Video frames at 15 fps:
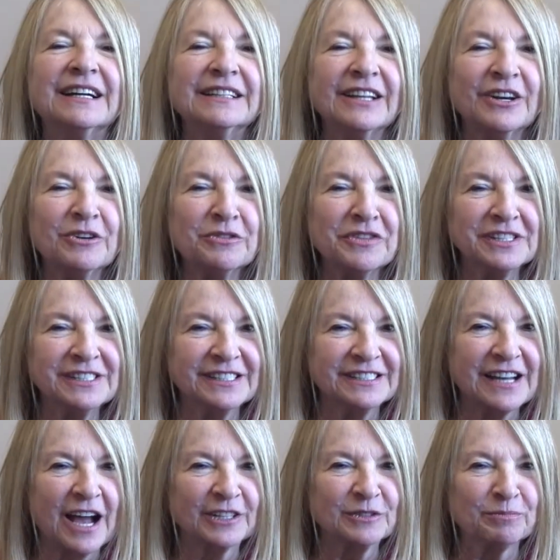Hello, this
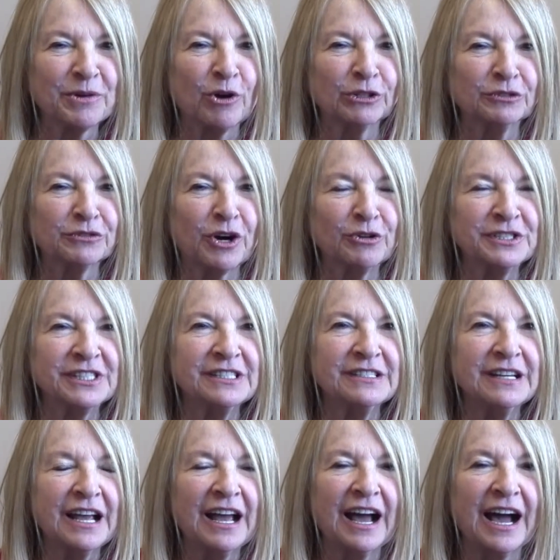is Dr. Pola
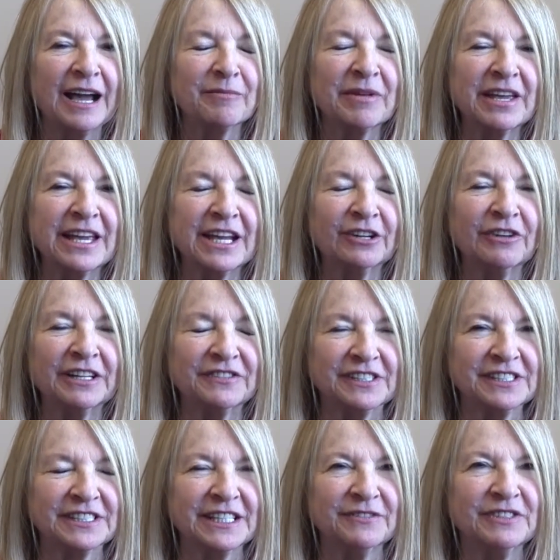Rosen. I'm here at
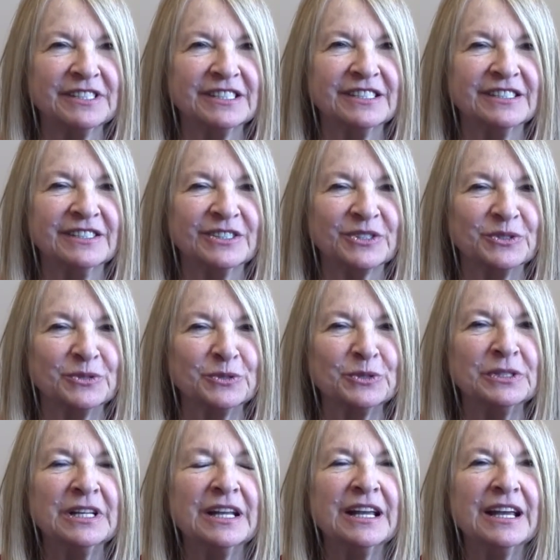the Stevenson
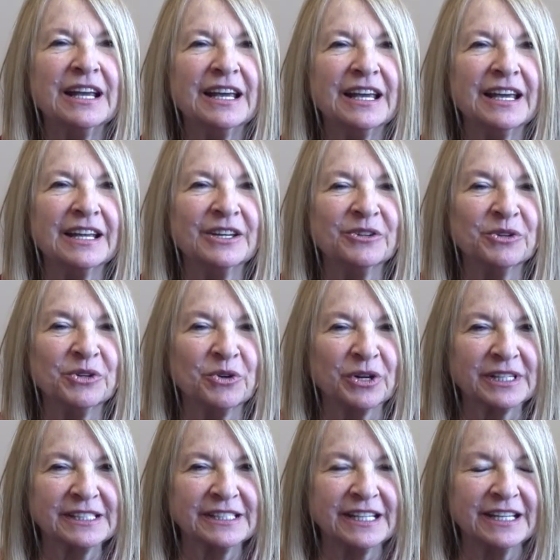School in New
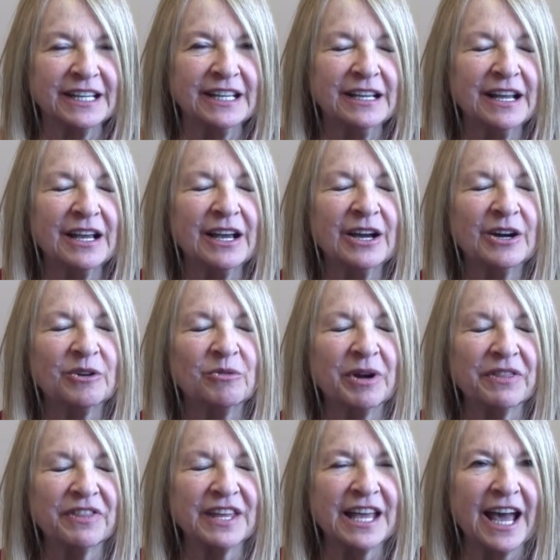York City
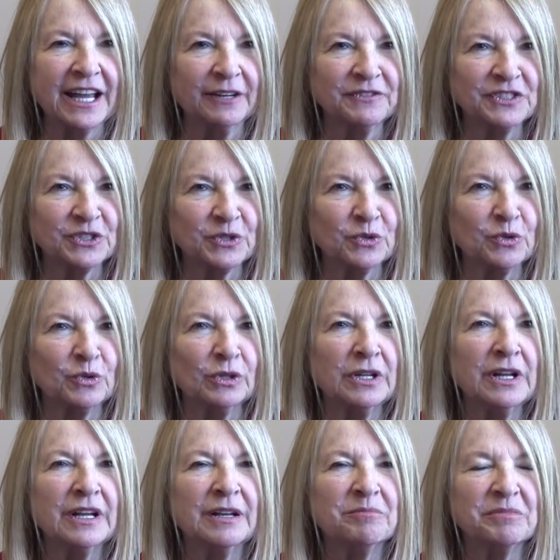with the head of
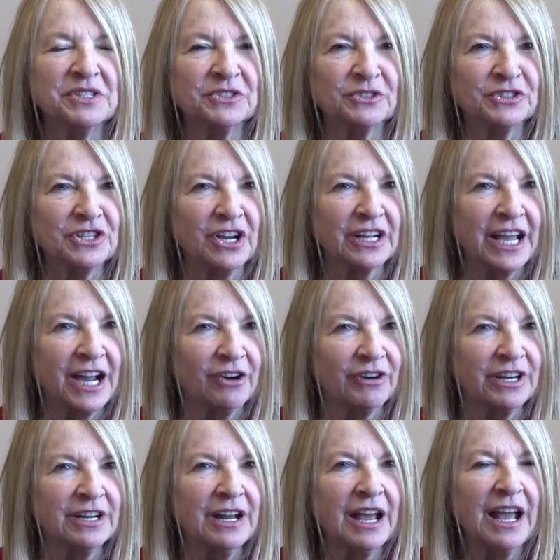school, Mr. Doug
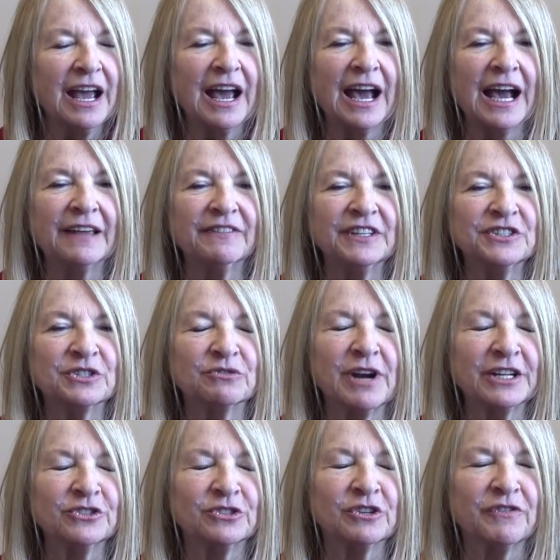Herron, and the
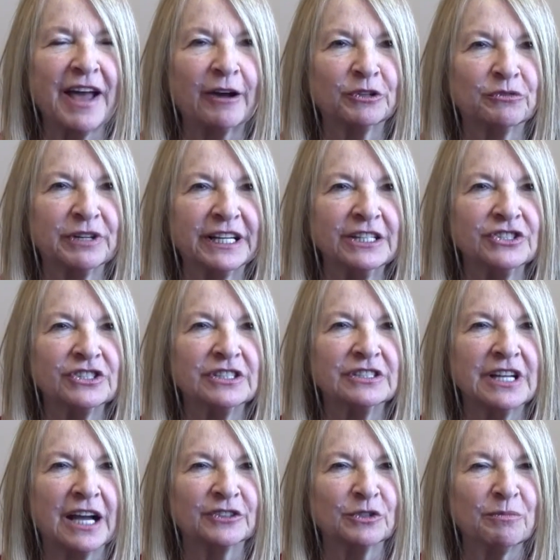director of outreach,
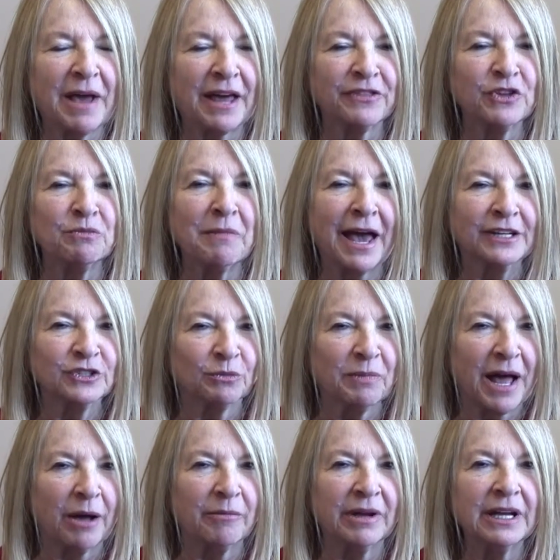Dr. Matthew
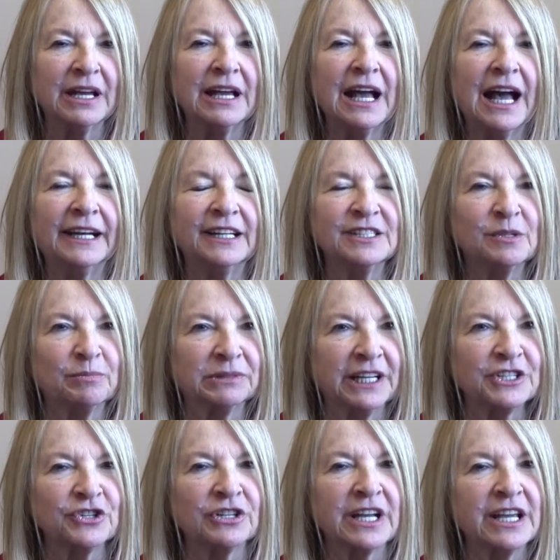Mandelbaum. And it's a
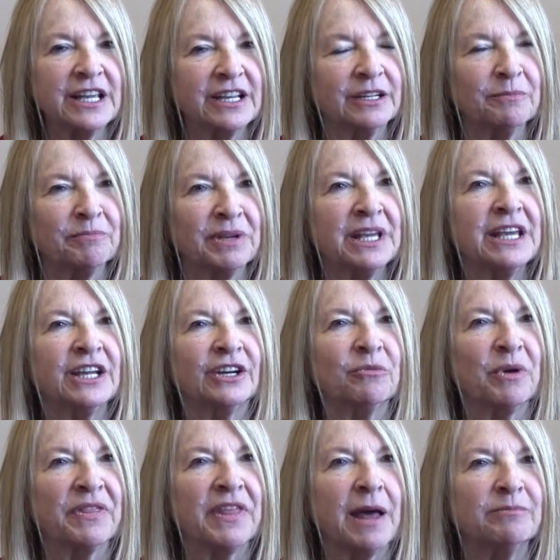pleasure to be here
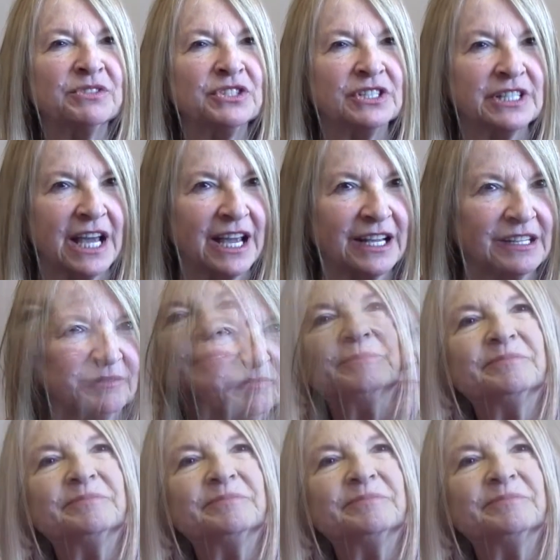with them today.